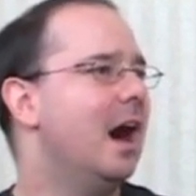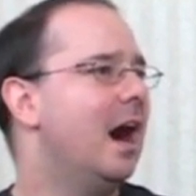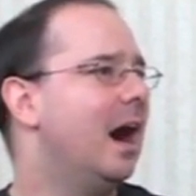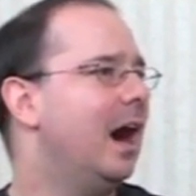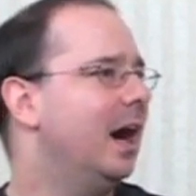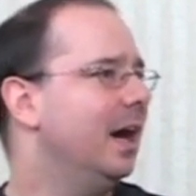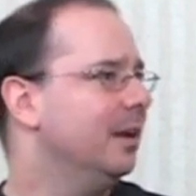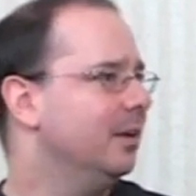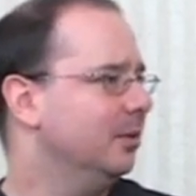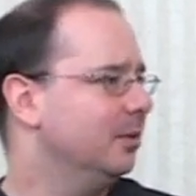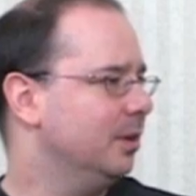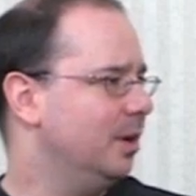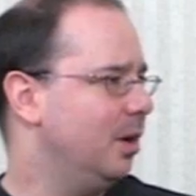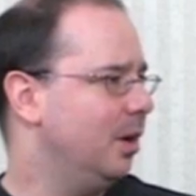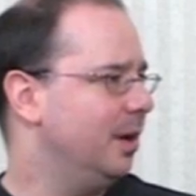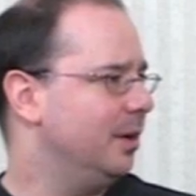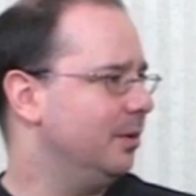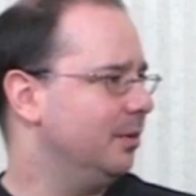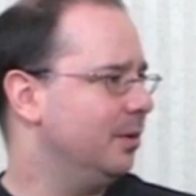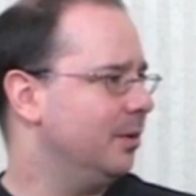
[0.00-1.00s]
I don't know.
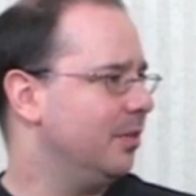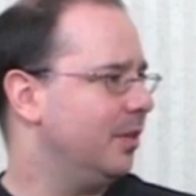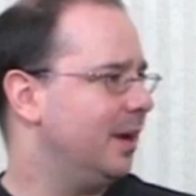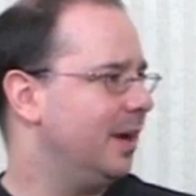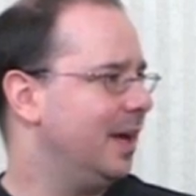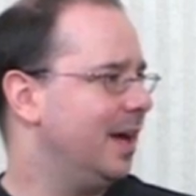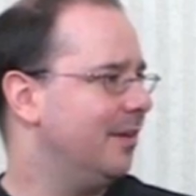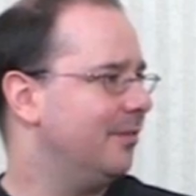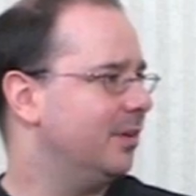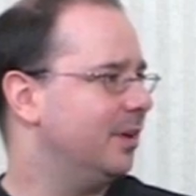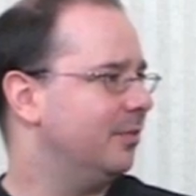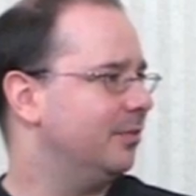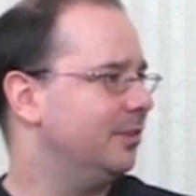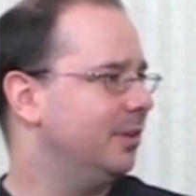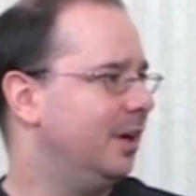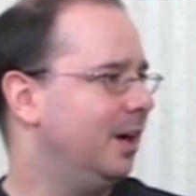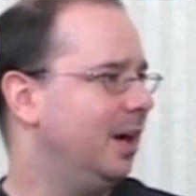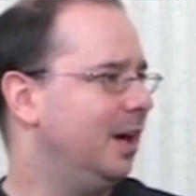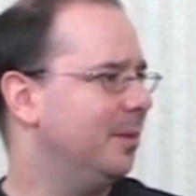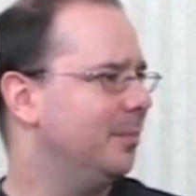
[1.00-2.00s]
I don't know that I have enough
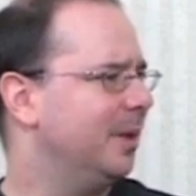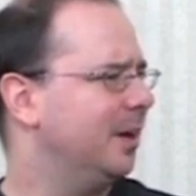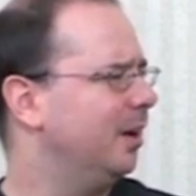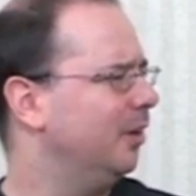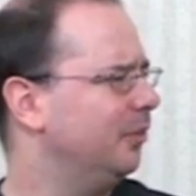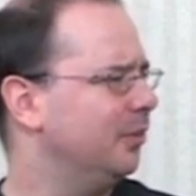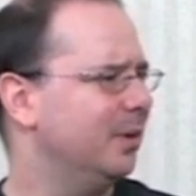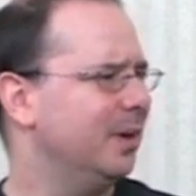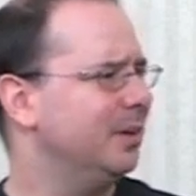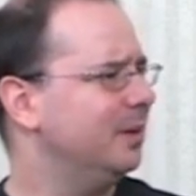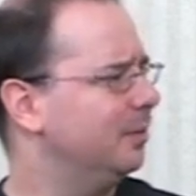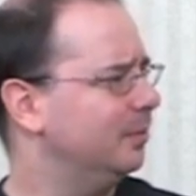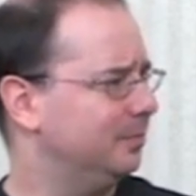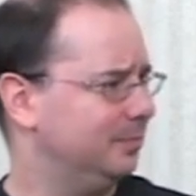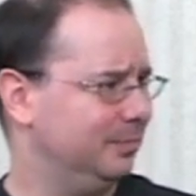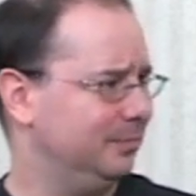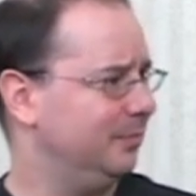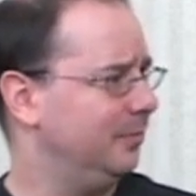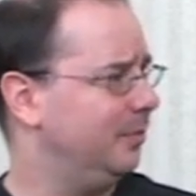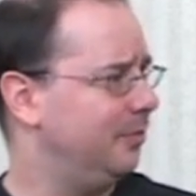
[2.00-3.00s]
time, and also I don't
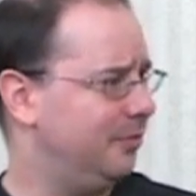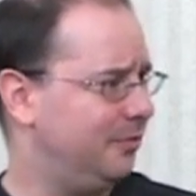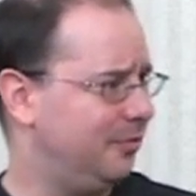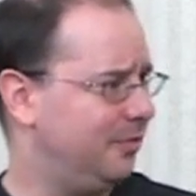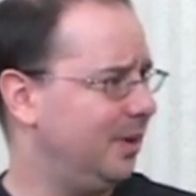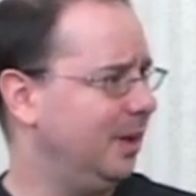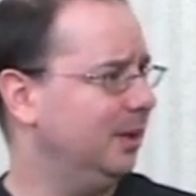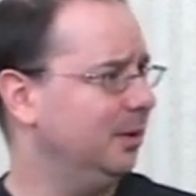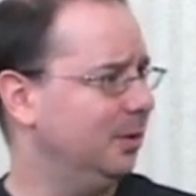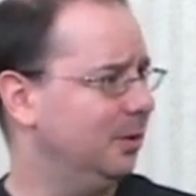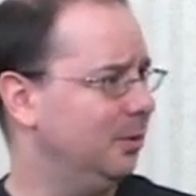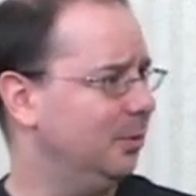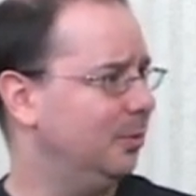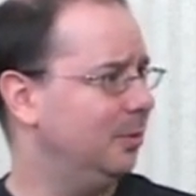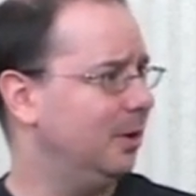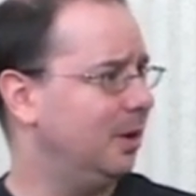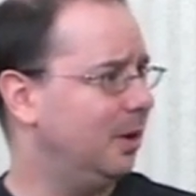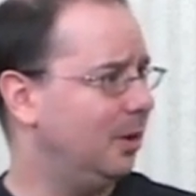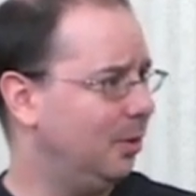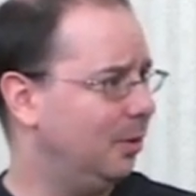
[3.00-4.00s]

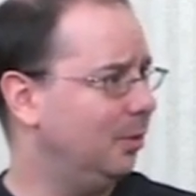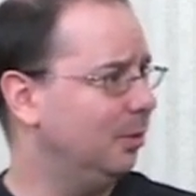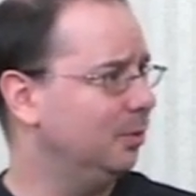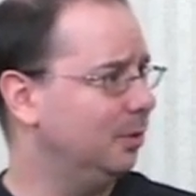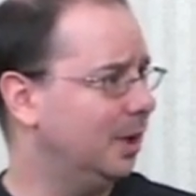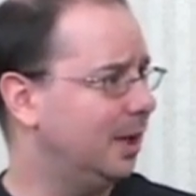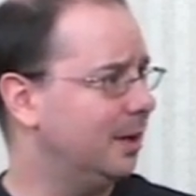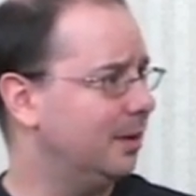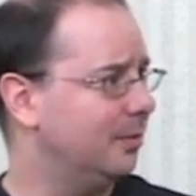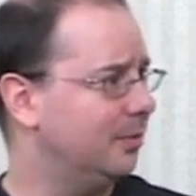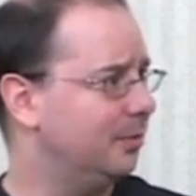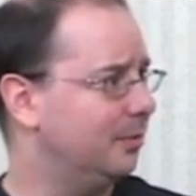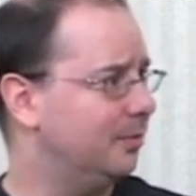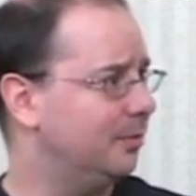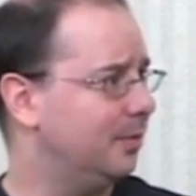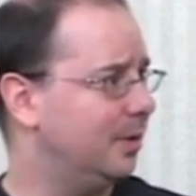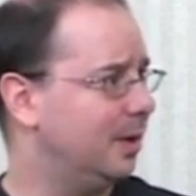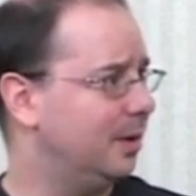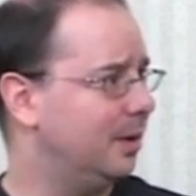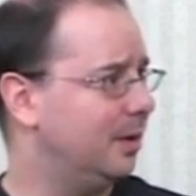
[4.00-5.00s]
follow a whole lot
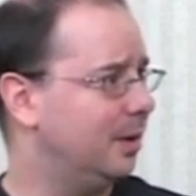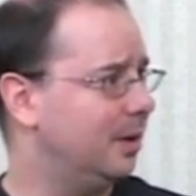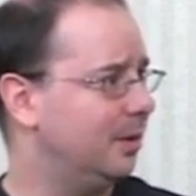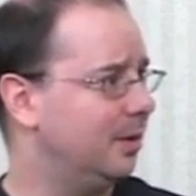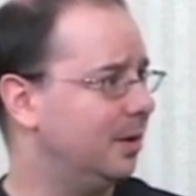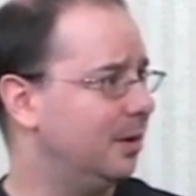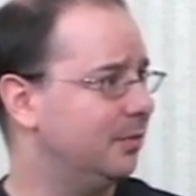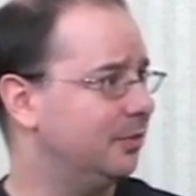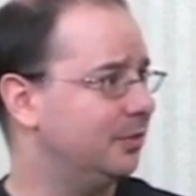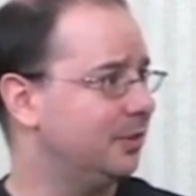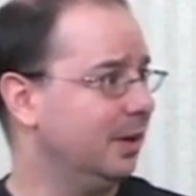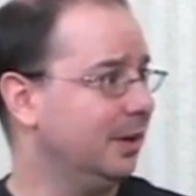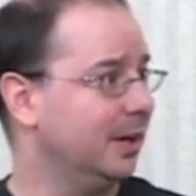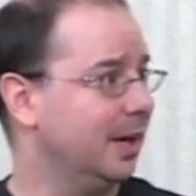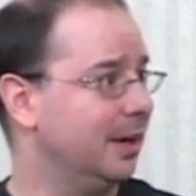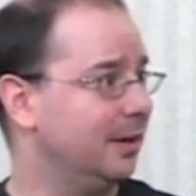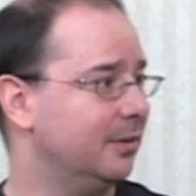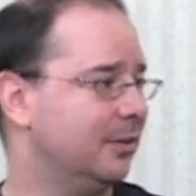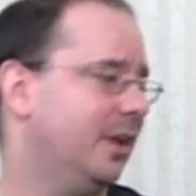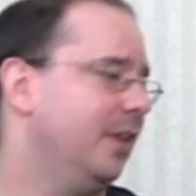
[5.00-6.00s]
of
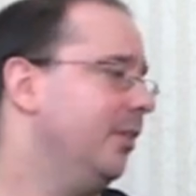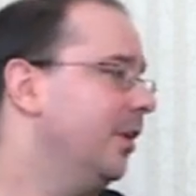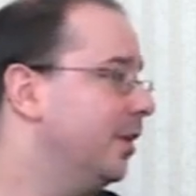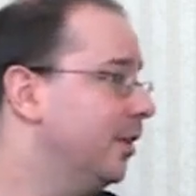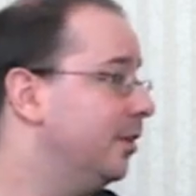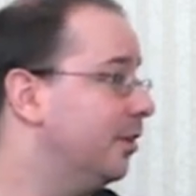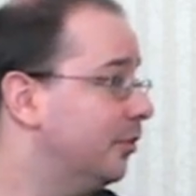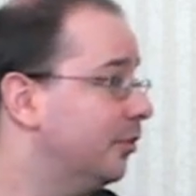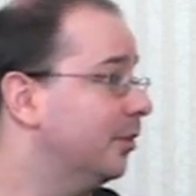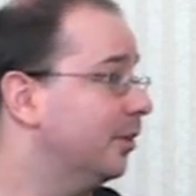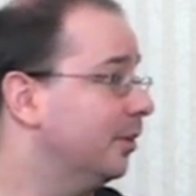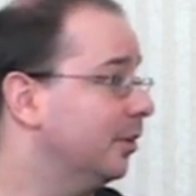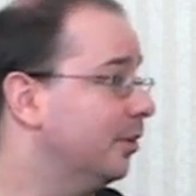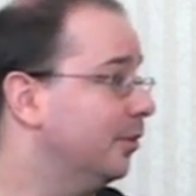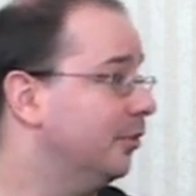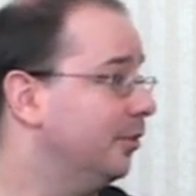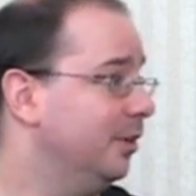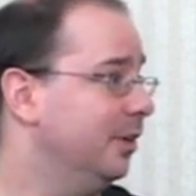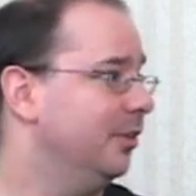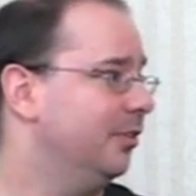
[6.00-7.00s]
Stargate. Not that it isn't a
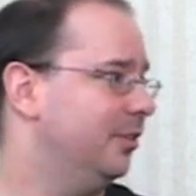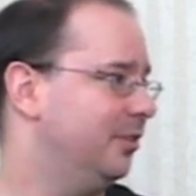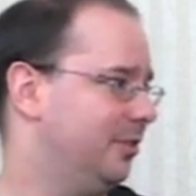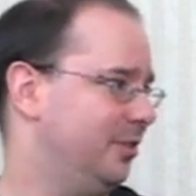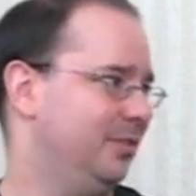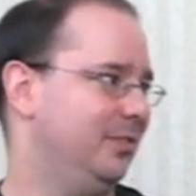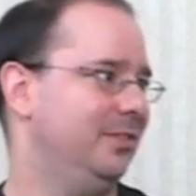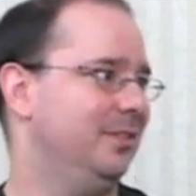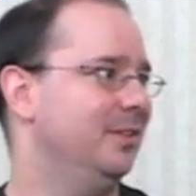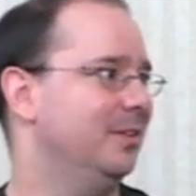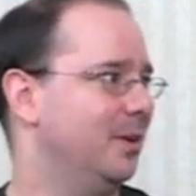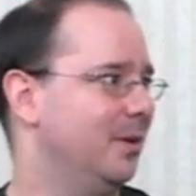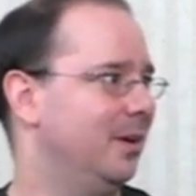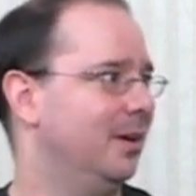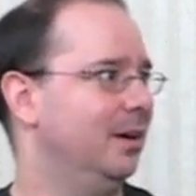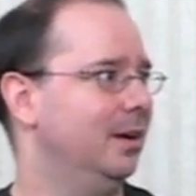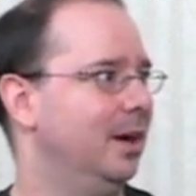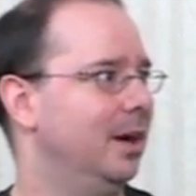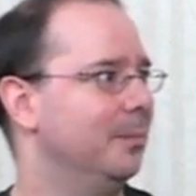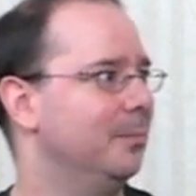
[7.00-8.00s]
good series. It's just
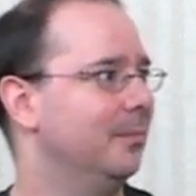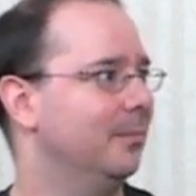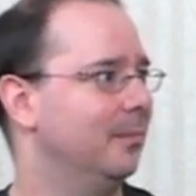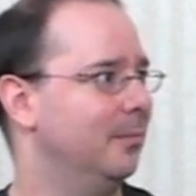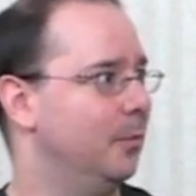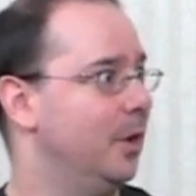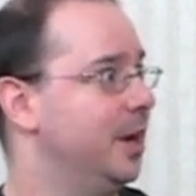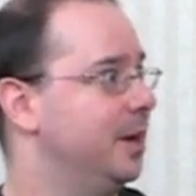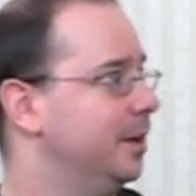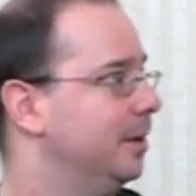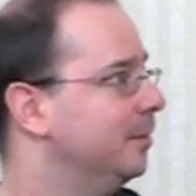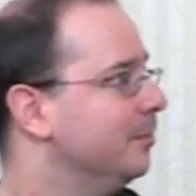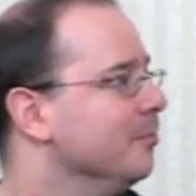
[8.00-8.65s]
I'm writing.